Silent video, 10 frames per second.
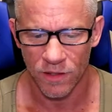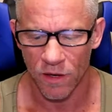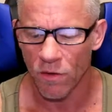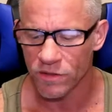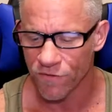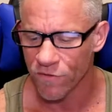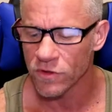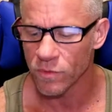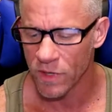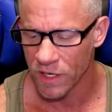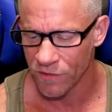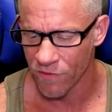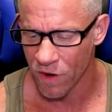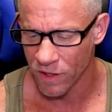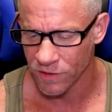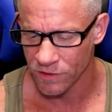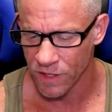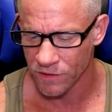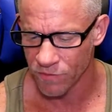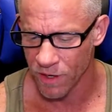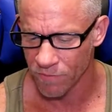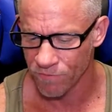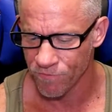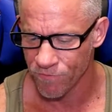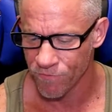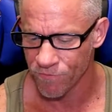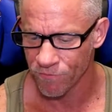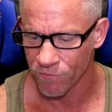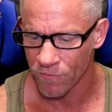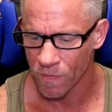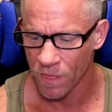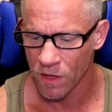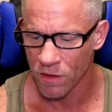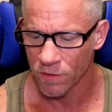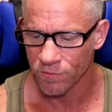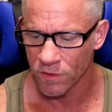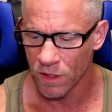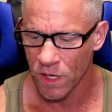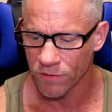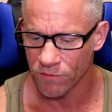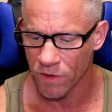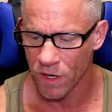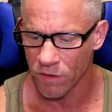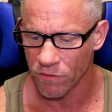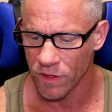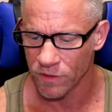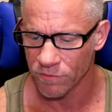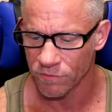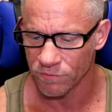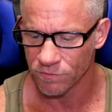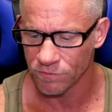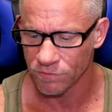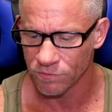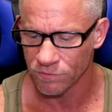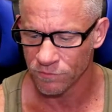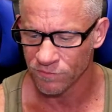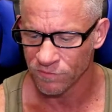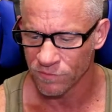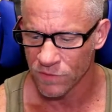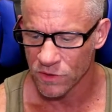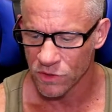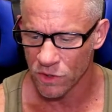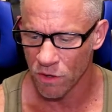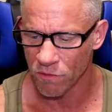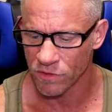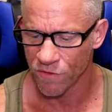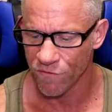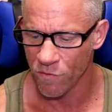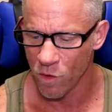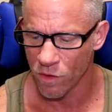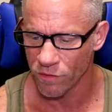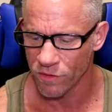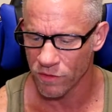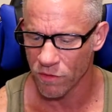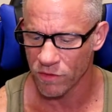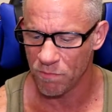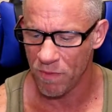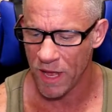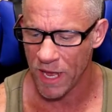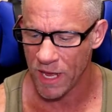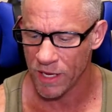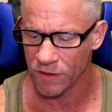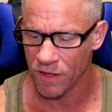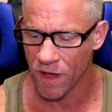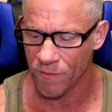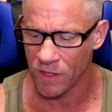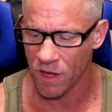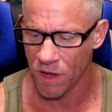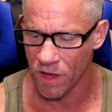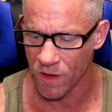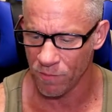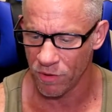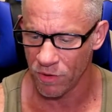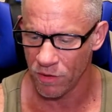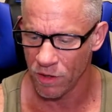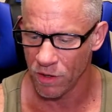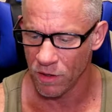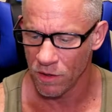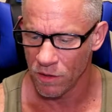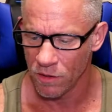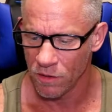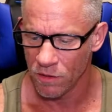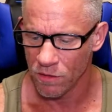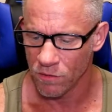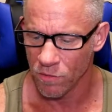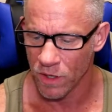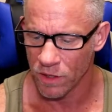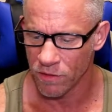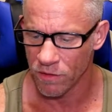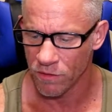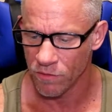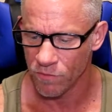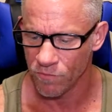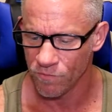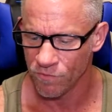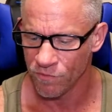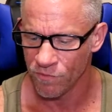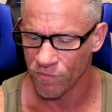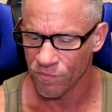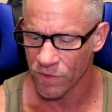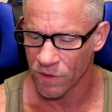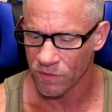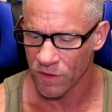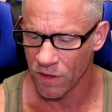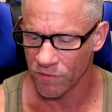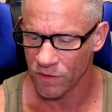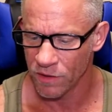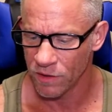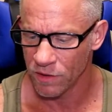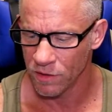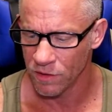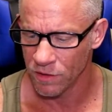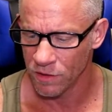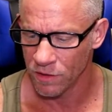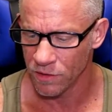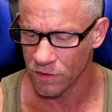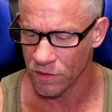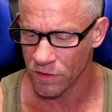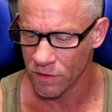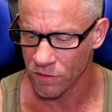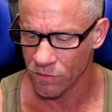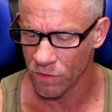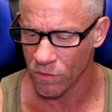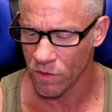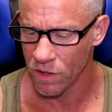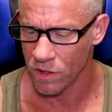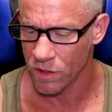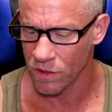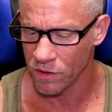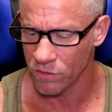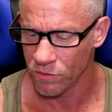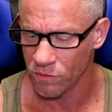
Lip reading: oh, it was the first weekend of August. That's right. That's right? So it was the 4th. So it's been coming up, what? 7, 21,